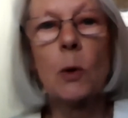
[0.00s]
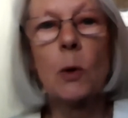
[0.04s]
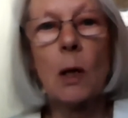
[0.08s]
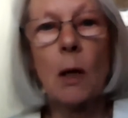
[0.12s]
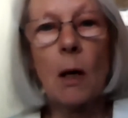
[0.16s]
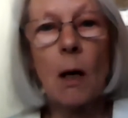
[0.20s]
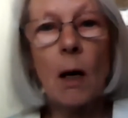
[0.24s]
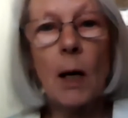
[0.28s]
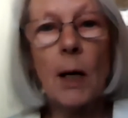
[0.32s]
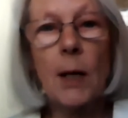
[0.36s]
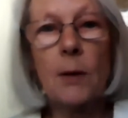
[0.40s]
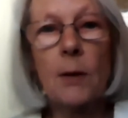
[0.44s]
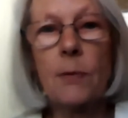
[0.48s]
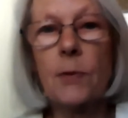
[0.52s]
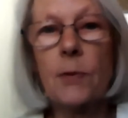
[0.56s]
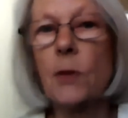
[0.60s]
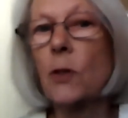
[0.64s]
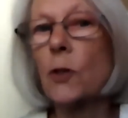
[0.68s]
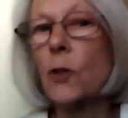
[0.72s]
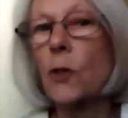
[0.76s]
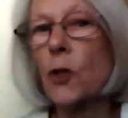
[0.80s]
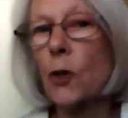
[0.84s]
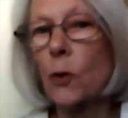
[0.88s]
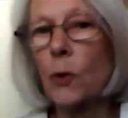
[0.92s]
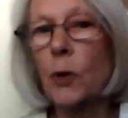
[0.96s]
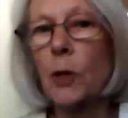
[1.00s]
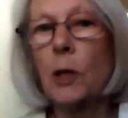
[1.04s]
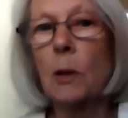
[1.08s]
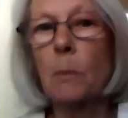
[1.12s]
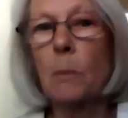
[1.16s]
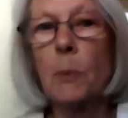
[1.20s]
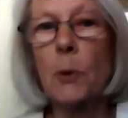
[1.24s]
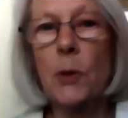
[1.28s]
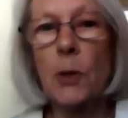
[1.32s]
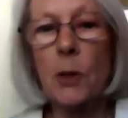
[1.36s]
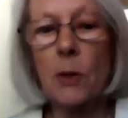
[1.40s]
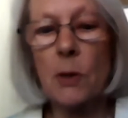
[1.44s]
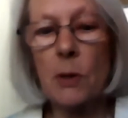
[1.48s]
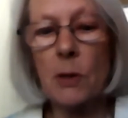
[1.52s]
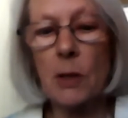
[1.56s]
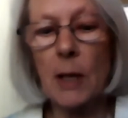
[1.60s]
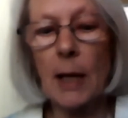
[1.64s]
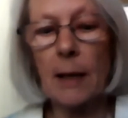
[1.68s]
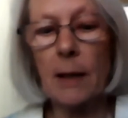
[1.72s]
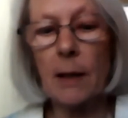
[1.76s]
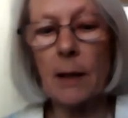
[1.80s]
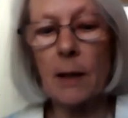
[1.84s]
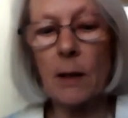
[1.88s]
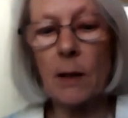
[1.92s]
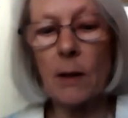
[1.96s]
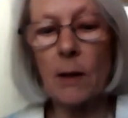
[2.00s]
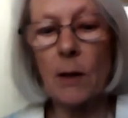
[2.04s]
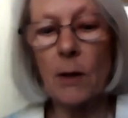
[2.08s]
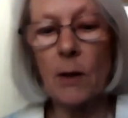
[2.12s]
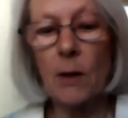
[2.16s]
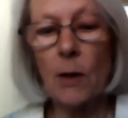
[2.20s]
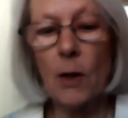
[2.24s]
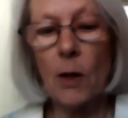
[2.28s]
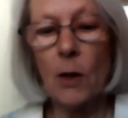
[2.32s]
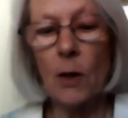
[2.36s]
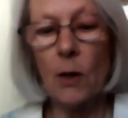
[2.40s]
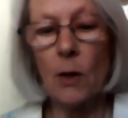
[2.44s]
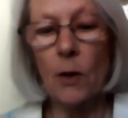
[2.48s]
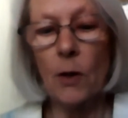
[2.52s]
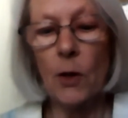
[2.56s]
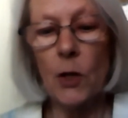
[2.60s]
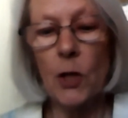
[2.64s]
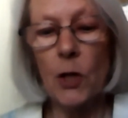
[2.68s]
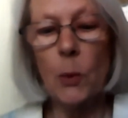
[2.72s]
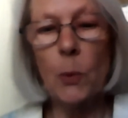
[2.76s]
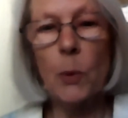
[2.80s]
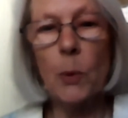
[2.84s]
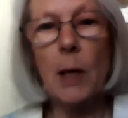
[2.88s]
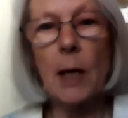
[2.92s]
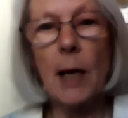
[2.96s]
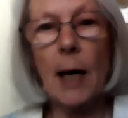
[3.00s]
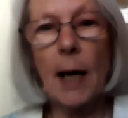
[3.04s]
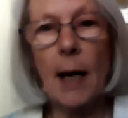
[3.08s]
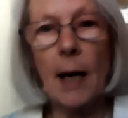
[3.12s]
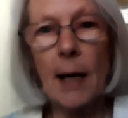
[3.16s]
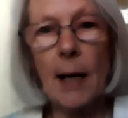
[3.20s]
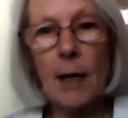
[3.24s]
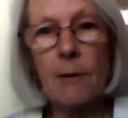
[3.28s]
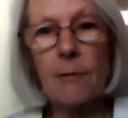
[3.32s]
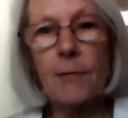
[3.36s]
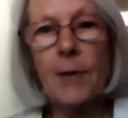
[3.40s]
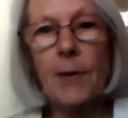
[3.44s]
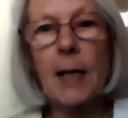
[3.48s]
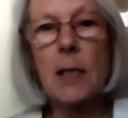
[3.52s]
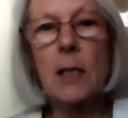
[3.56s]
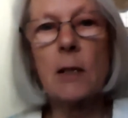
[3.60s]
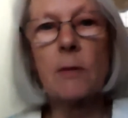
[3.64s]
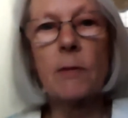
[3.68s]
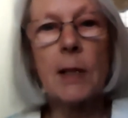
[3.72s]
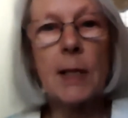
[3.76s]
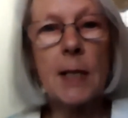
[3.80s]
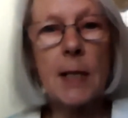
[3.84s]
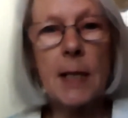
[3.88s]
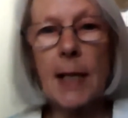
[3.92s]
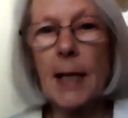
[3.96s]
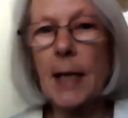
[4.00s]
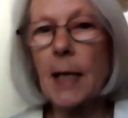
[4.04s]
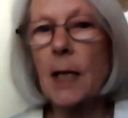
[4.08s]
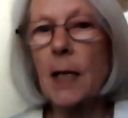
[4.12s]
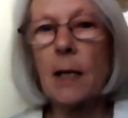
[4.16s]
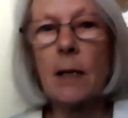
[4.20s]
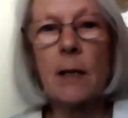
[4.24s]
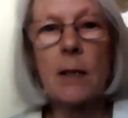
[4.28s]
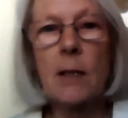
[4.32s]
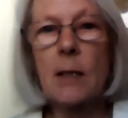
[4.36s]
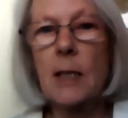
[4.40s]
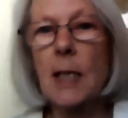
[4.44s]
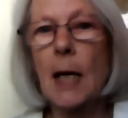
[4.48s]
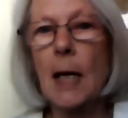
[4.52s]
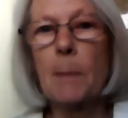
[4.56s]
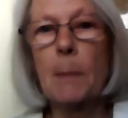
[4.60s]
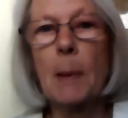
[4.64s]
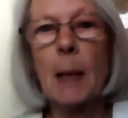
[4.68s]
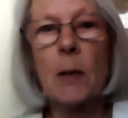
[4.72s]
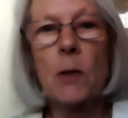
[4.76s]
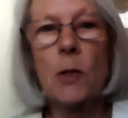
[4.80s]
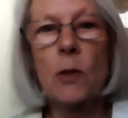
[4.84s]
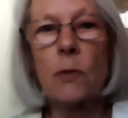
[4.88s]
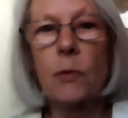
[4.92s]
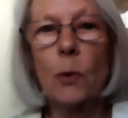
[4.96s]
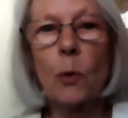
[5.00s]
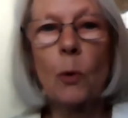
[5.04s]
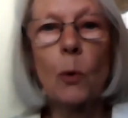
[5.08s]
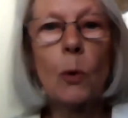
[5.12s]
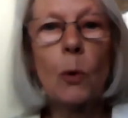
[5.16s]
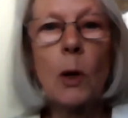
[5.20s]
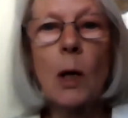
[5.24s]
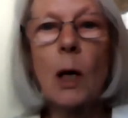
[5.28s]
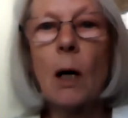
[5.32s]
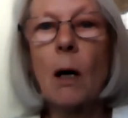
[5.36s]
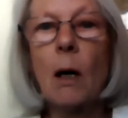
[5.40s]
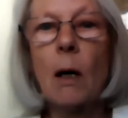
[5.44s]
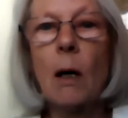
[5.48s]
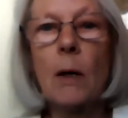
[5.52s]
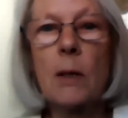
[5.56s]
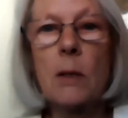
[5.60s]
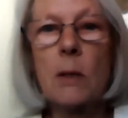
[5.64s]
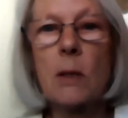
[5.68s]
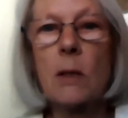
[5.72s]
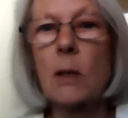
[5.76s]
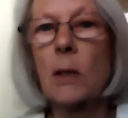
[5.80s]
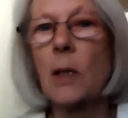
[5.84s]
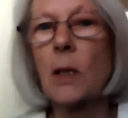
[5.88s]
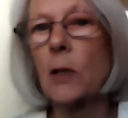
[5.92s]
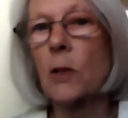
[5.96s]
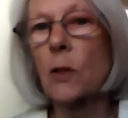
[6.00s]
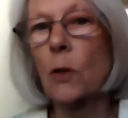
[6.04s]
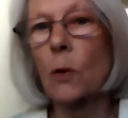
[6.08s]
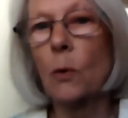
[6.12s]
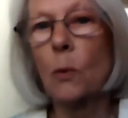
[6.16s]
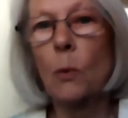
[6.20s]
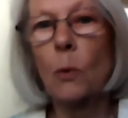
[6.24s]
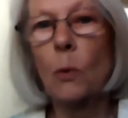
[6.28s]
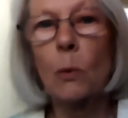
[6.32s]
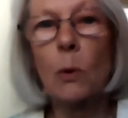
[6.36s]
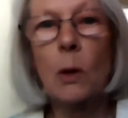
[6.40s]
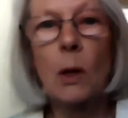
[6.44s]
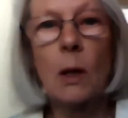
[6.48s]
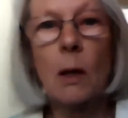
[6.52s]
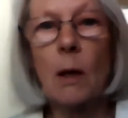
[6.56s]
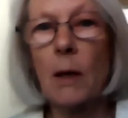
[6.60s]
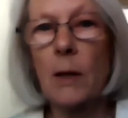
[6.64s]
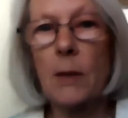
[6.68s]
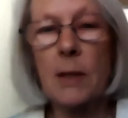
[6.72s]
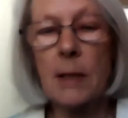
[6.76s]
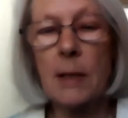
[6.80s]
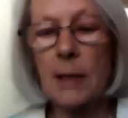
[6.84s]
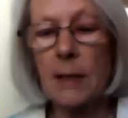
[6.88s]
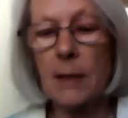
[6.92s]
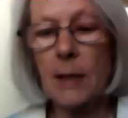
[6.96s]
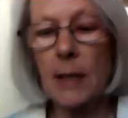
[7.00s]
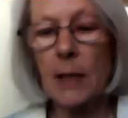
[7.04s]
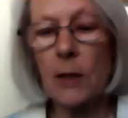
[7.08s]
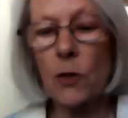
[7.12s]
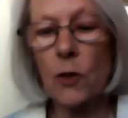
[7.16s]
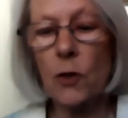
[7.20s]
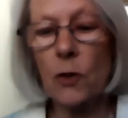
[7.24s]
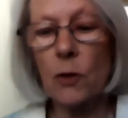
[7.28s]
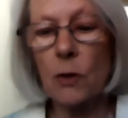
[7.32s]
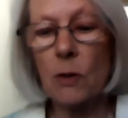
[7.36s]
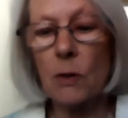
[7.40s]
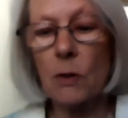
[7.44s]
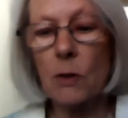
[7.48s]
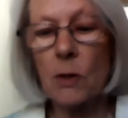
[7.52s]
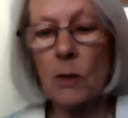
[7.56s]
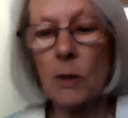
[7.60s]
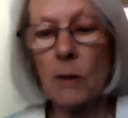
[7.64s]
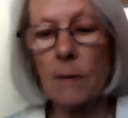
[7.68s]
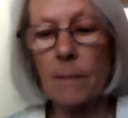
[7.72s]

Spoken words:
life to join the Buddha's Sangha, you were effectively taking a step out of all caste and all class distinctions.